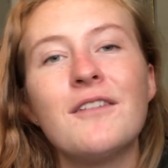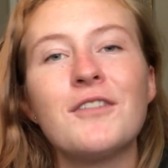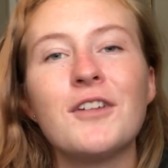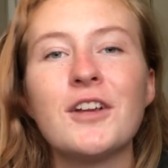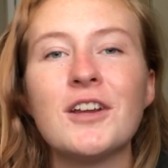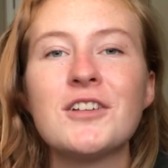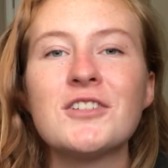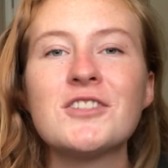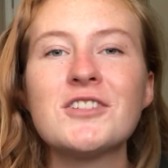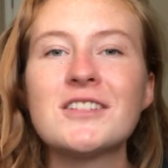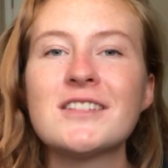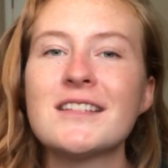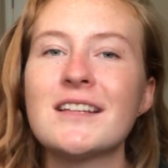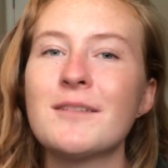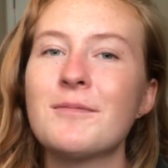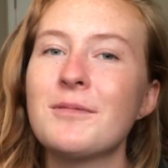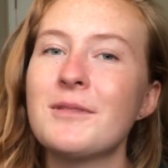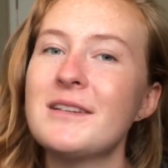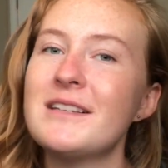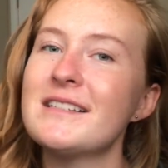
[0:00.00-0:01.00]
If you're
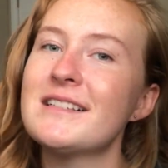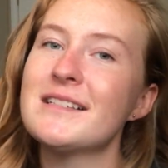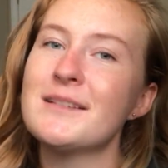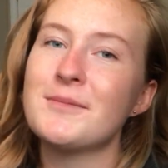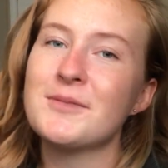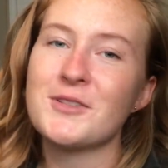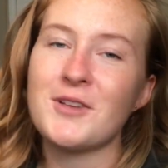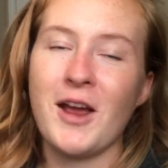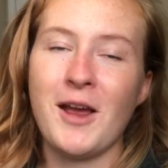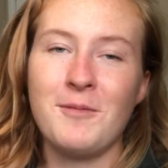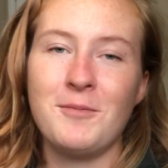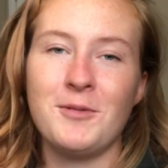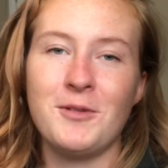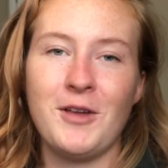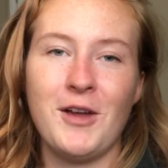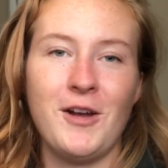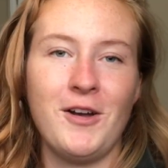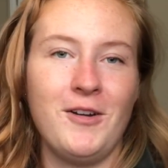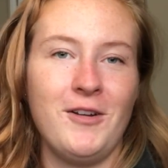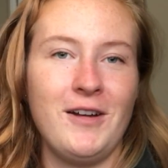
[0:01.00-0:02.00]
interested, please subscribe
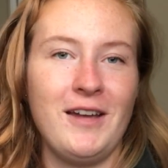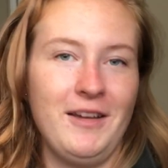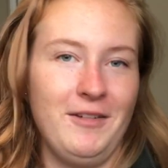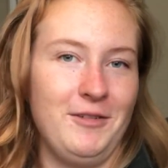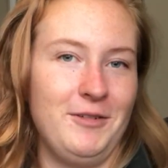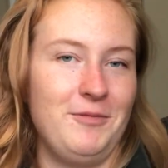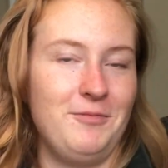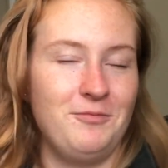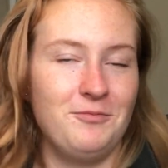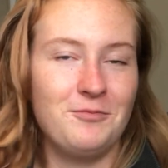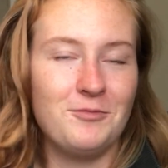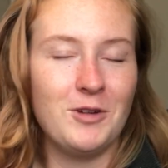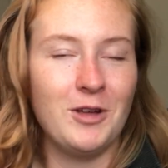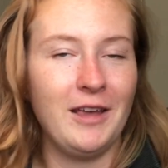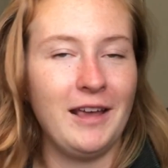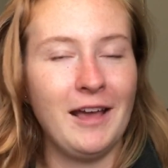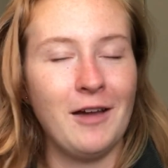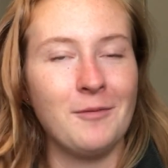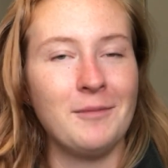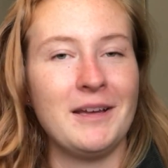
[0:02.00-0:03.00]
below. It would
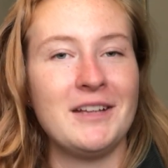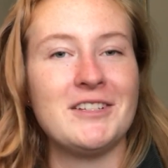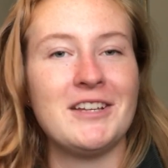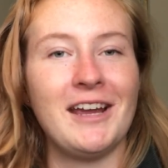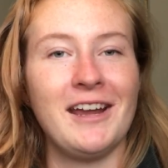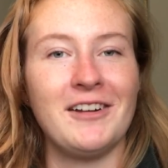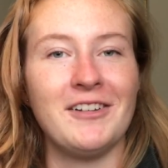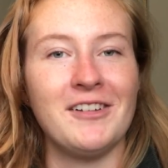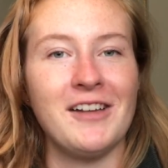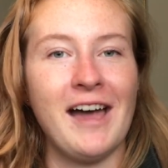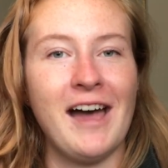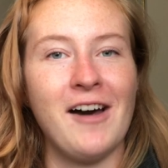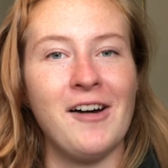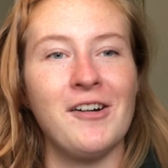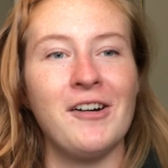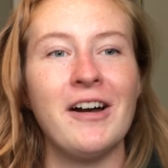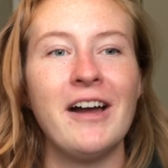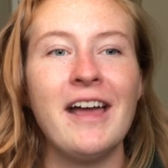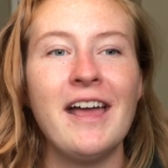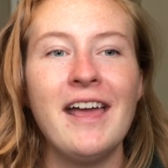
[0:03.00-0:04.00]
really help my channel
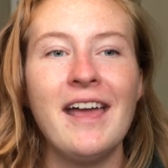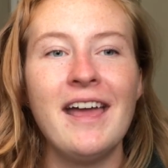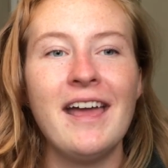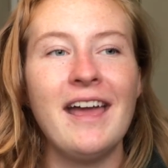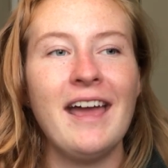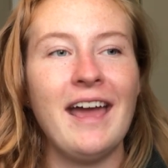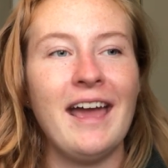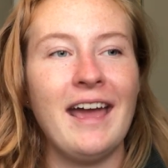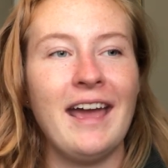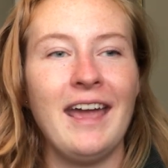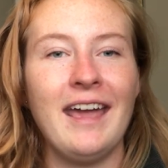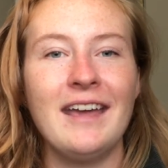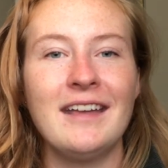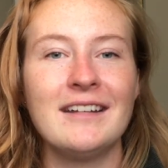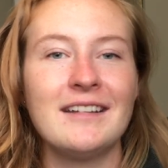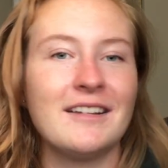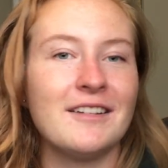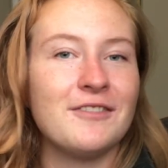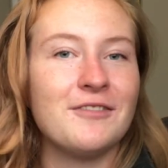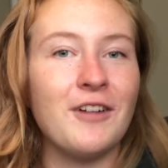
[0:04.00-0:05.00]
out.
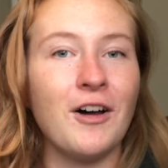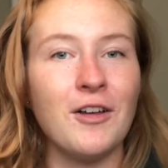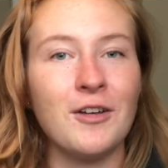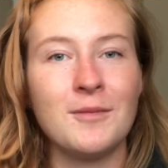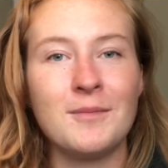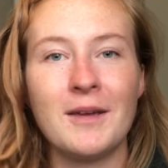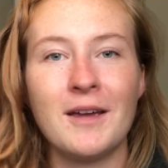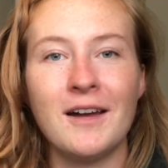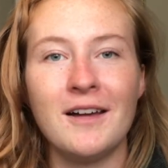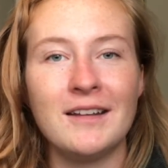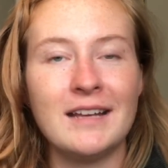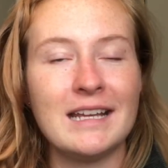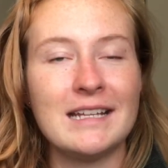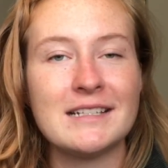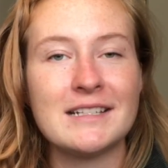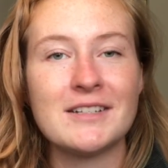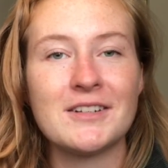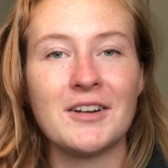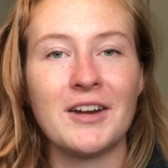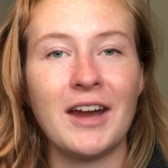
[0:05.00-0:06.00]
And follow me on
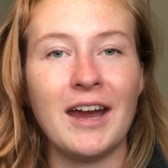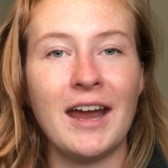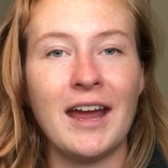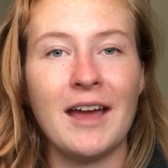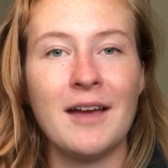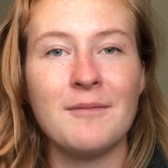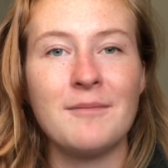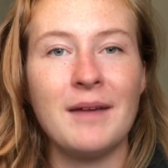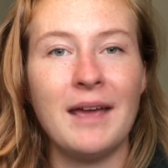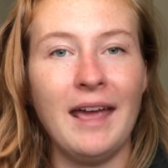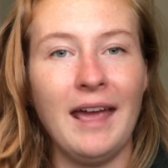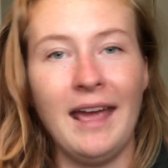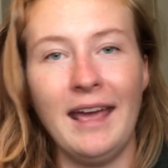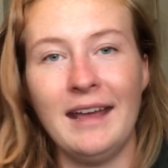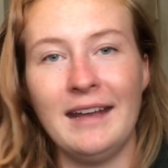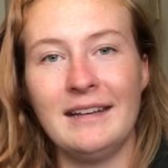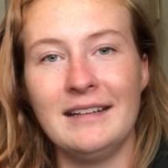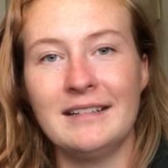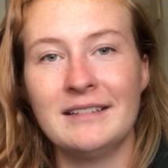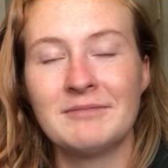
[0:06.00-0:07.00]
Instagram,
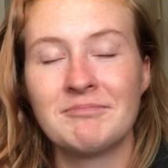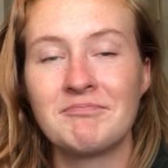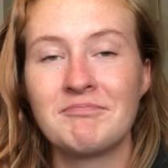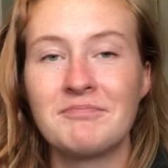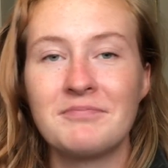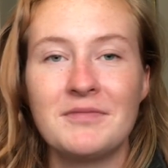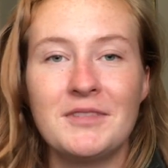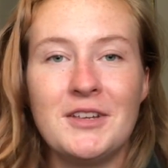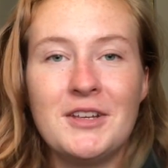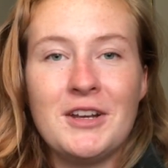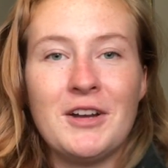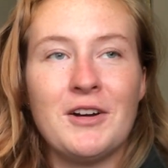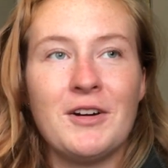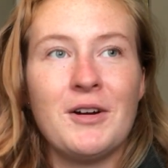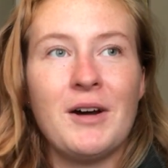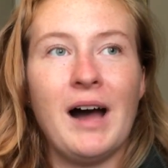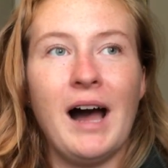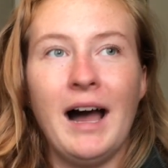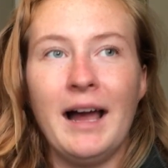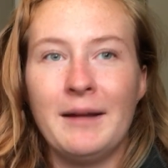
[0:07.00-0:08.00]
and you
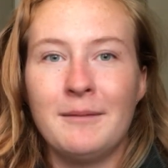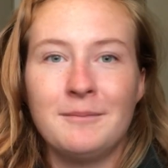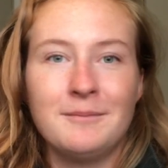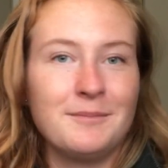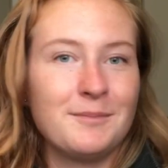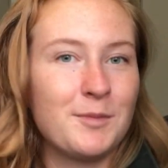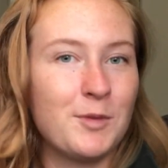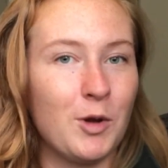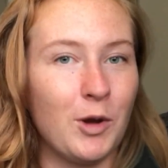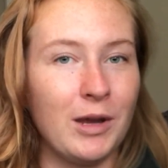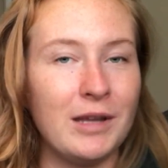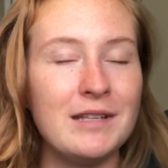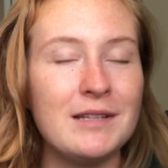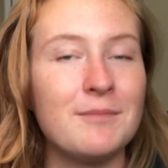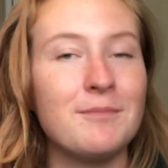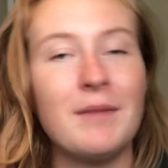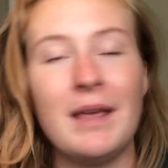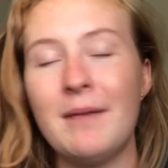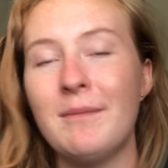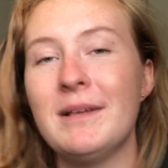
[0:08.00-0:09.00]
know, I'm going to
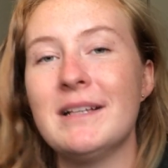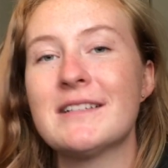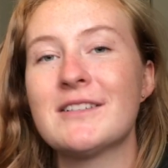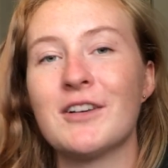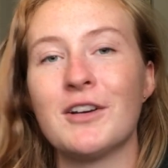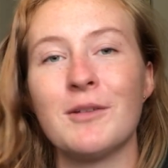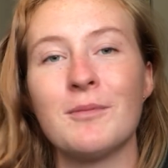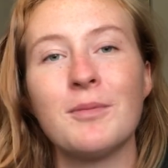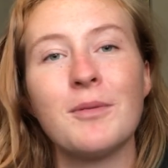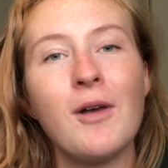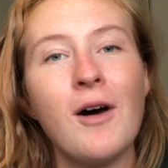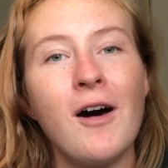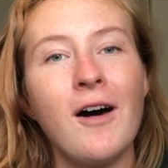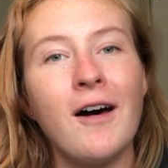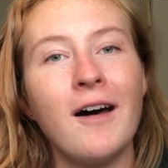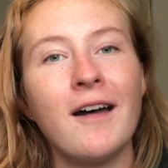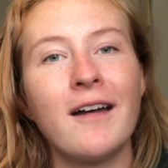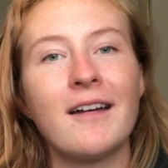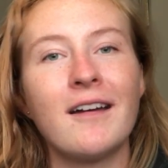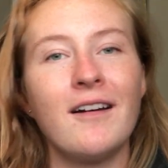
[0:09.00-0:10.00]
maybe start a
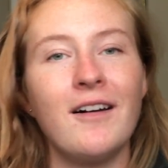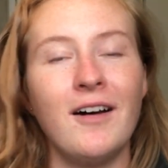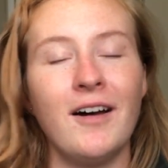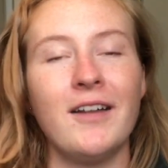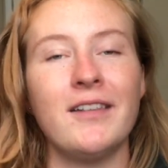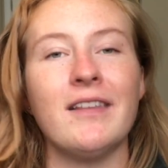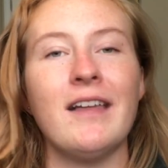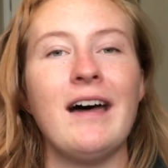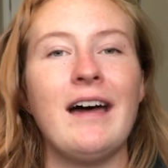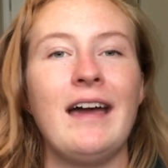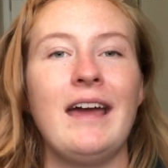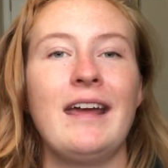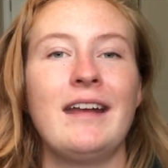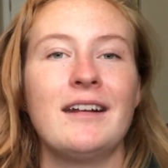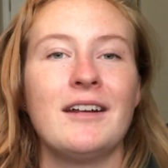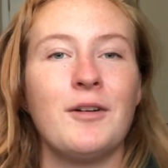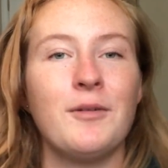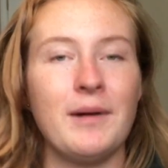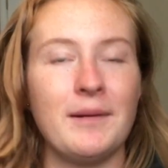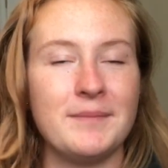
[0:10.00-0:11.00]
blog
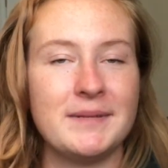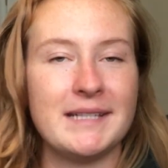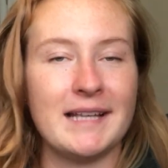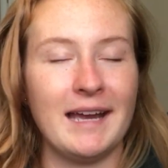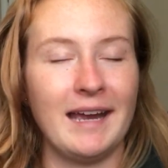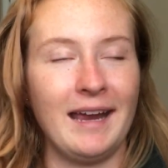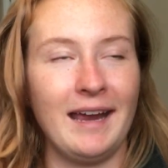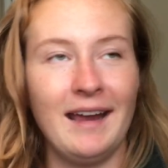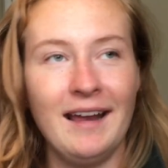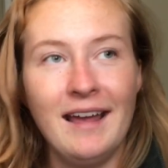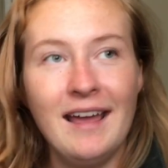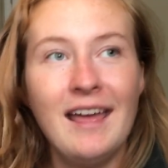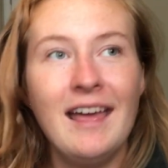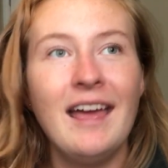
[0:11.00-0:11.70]
online, a website.